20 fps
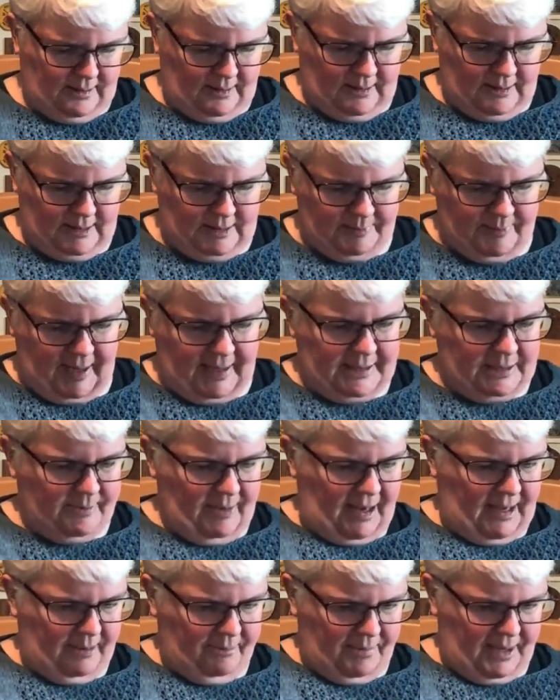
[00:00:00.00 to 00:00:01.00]
It's as bad as my
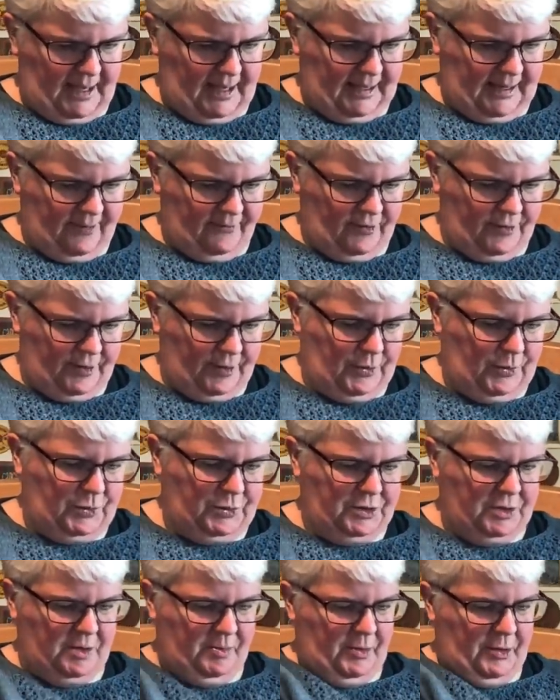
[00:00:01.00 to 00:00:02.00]
handbag. Everything goes
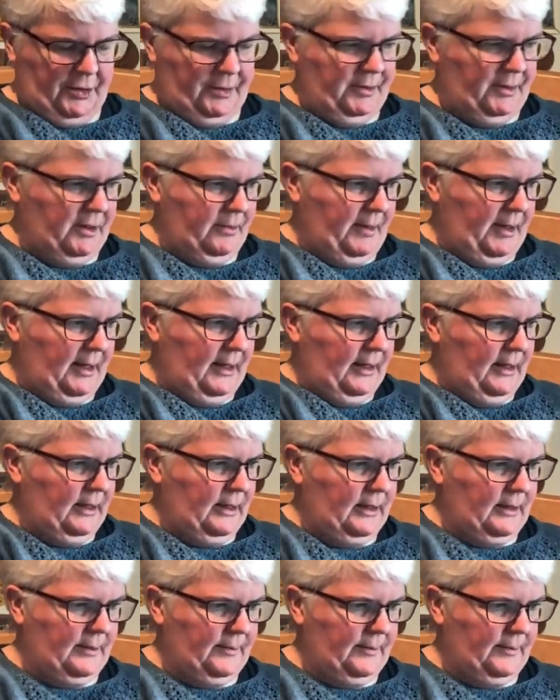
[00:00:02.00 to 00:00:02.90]
to the bottom of the bag.